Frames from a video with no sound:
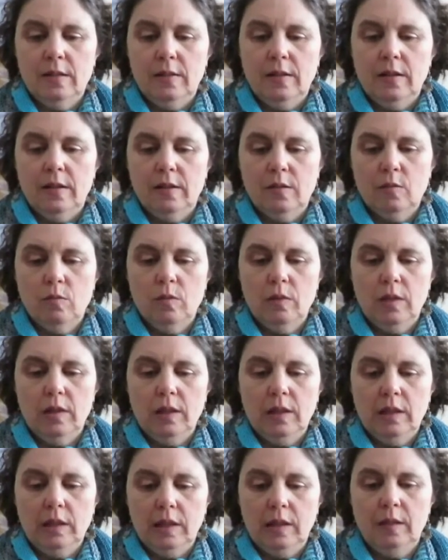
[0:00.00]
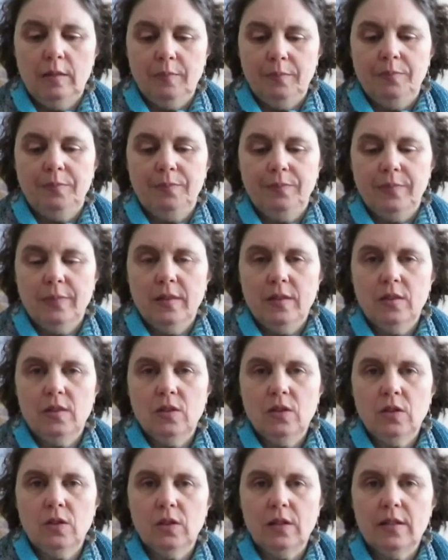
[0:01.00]
It's really
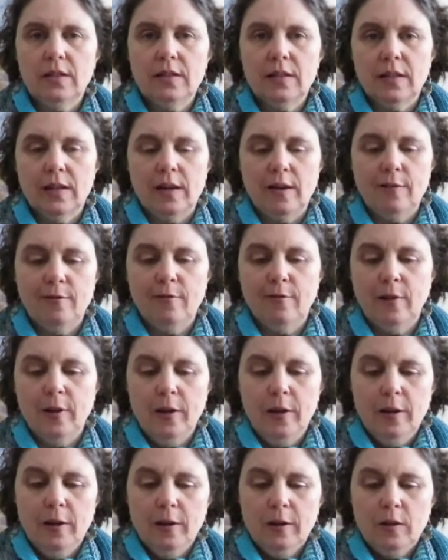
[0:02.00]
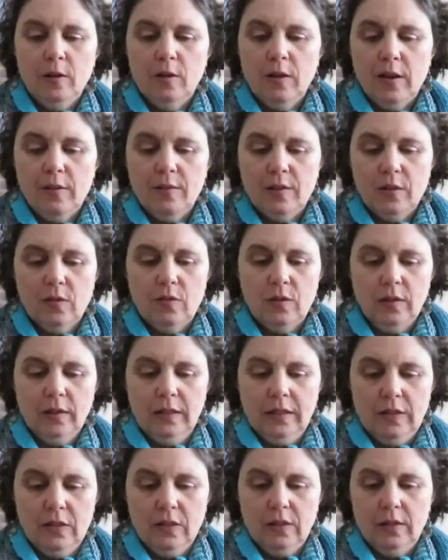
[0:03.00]
sturdy stuff. You have this
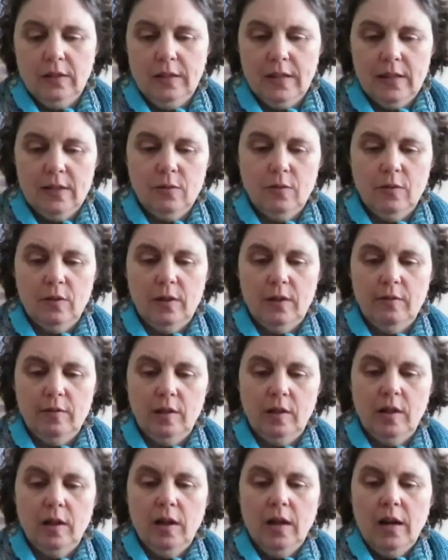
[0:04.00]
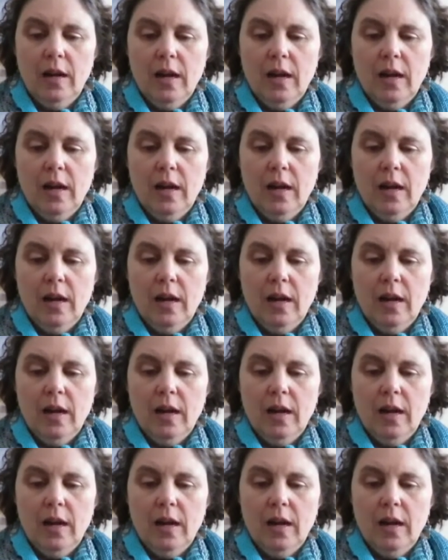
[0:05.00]
feeling it's going to last forever.